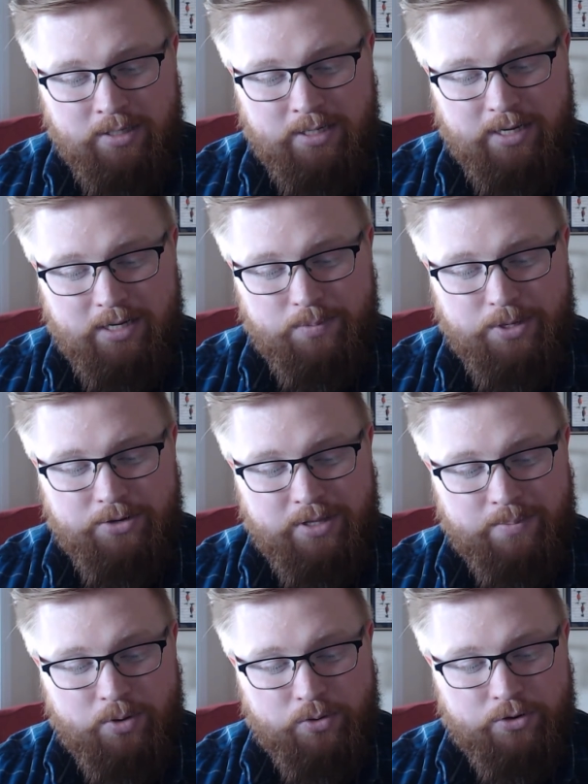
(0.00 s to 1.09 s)
It appeared that
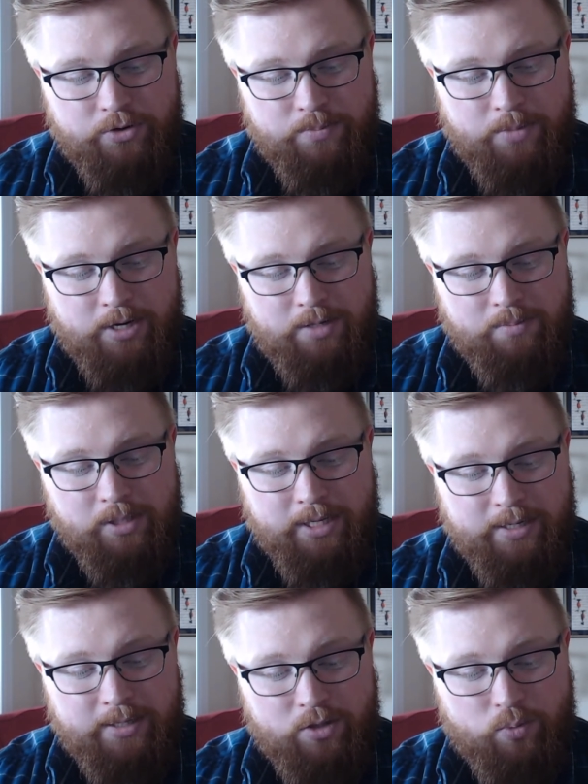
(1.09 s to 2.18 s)
both her demonic blood
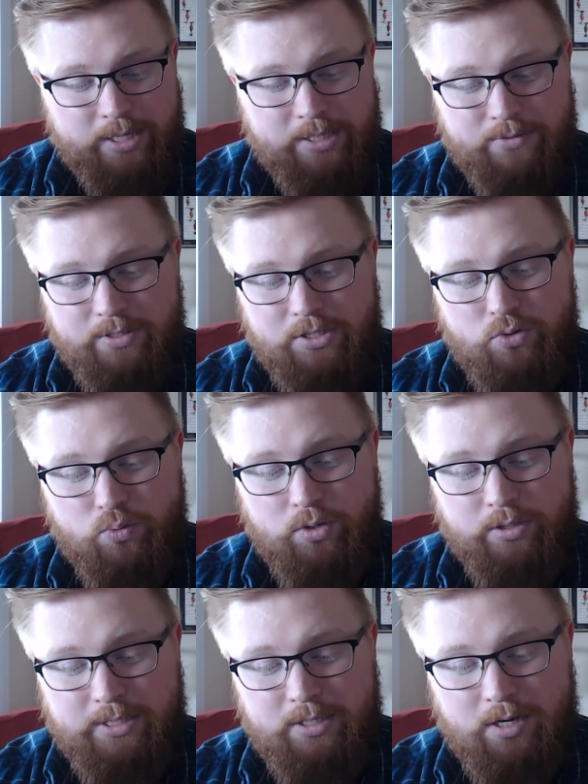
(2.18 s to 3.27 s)
and the ways of this new
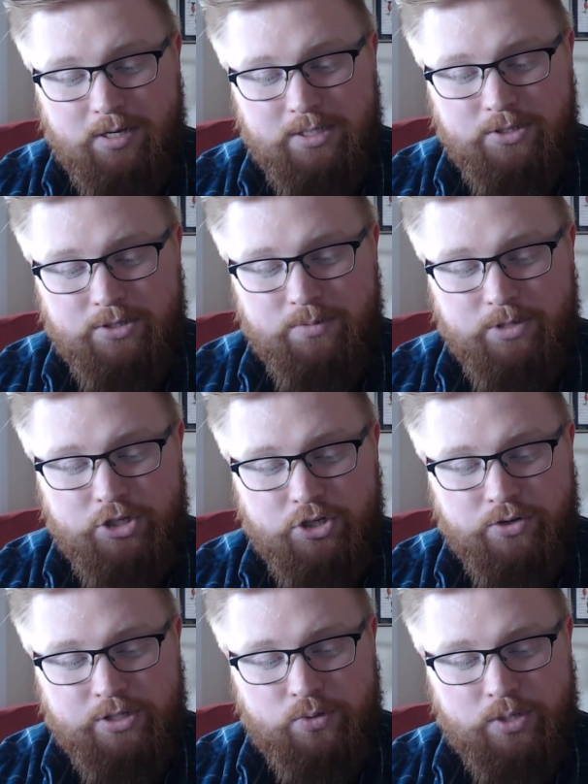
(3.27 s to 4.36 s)
world had caused her to mature
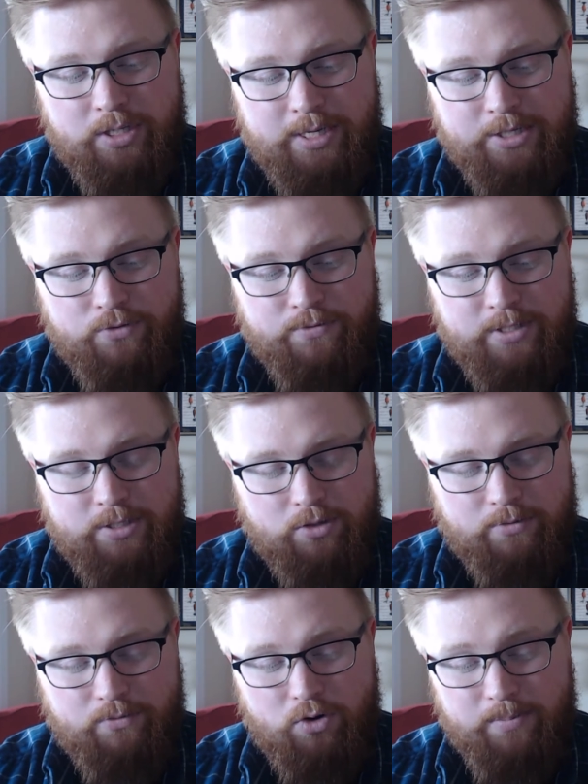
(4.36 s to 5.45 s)
as quickly as her physical
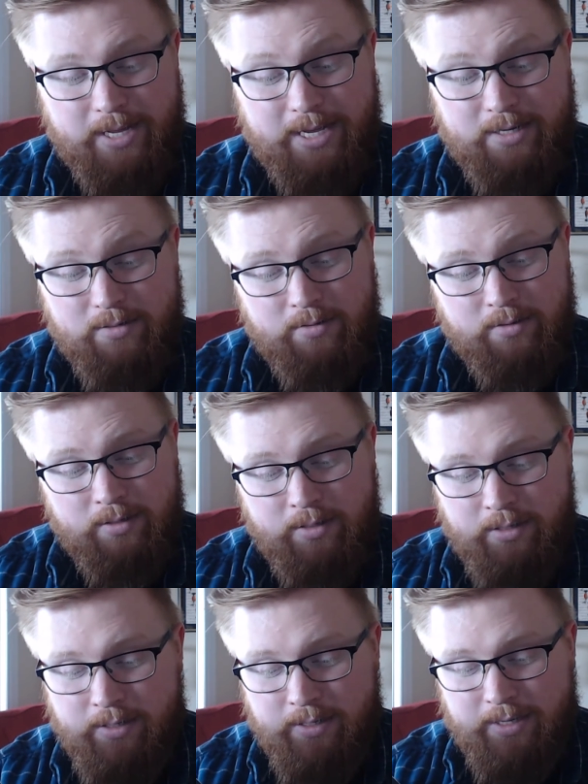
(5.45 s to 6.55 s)
form had.
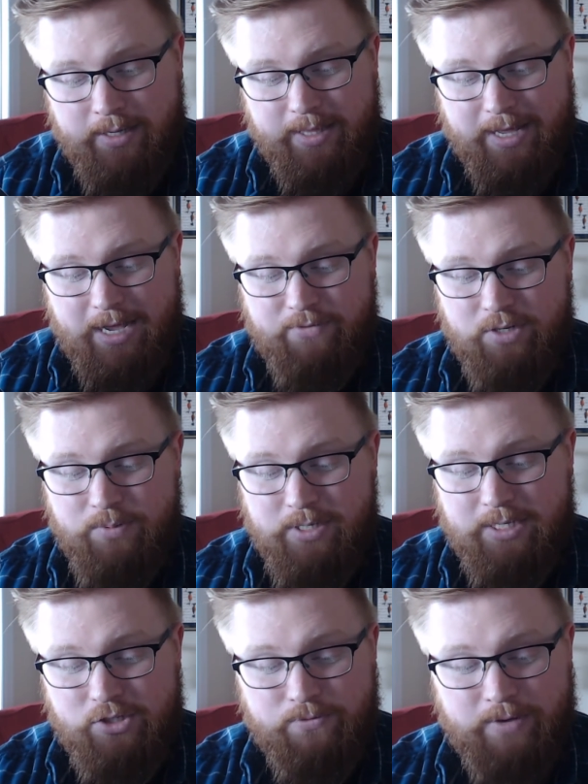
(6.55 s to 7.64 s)
The half-demon had
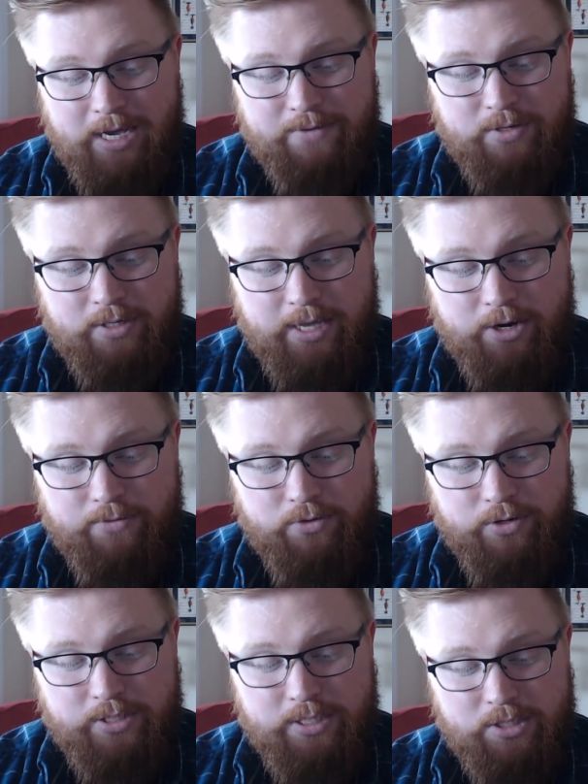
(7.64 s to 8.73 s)
survived and cared for her
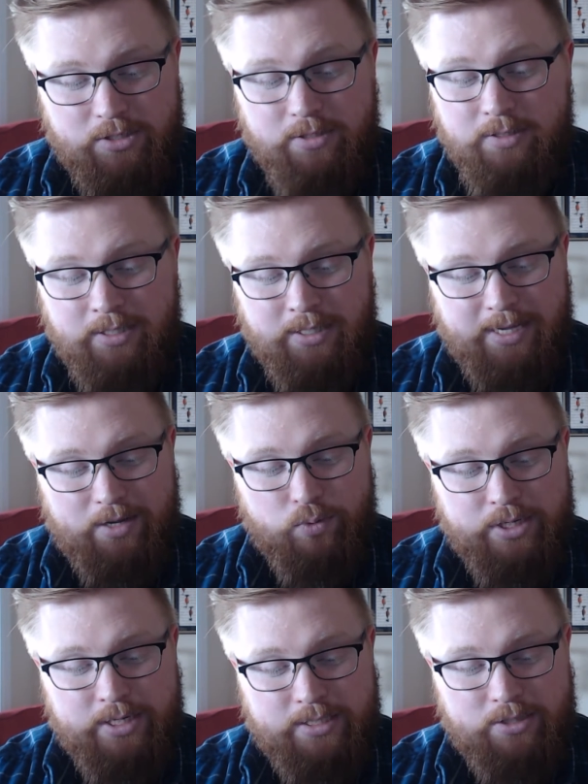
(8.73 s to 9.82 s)
sister, had
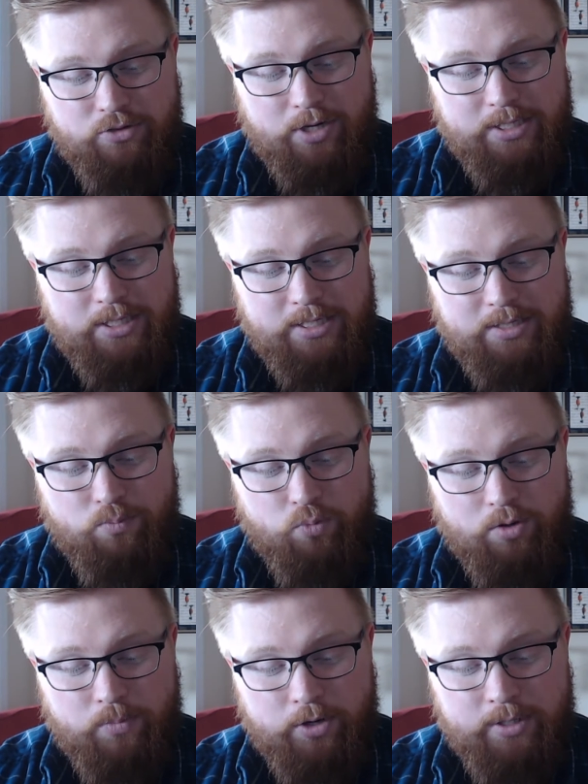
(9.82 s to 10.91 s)
witnessed atrocities and bore
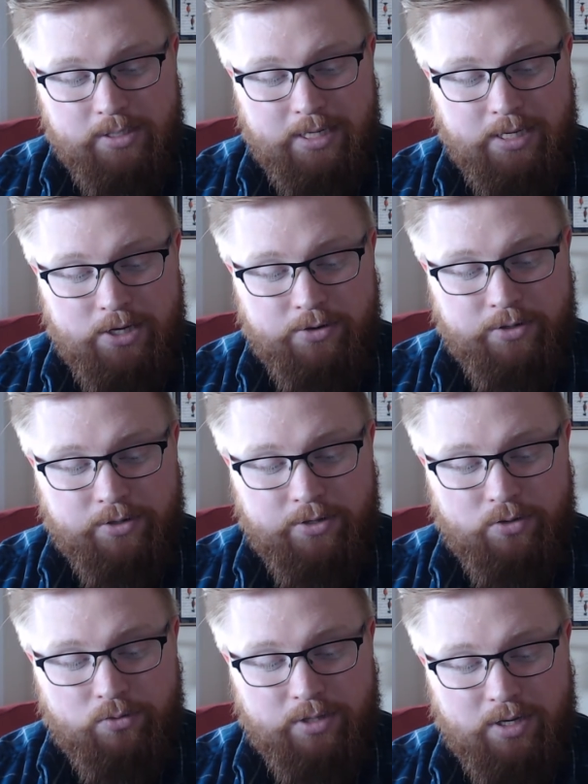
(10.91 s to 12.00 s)
burdens that Uriel could
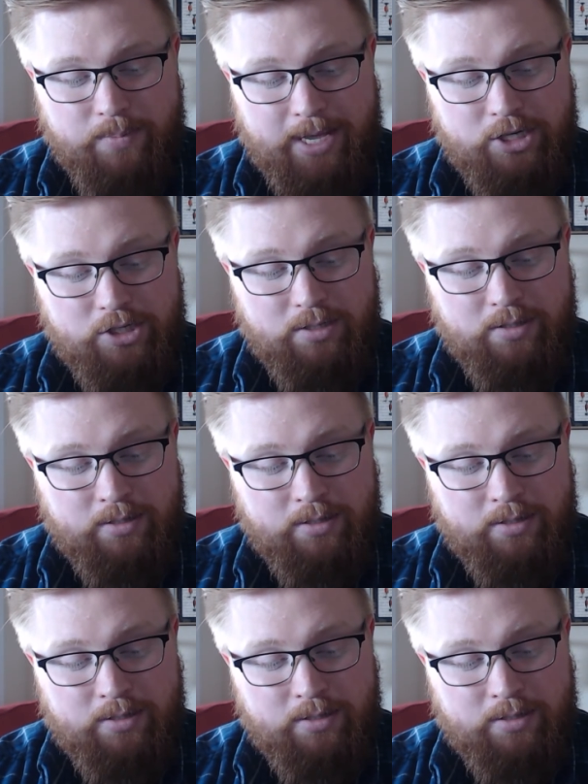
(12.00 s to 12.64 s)
only imagine.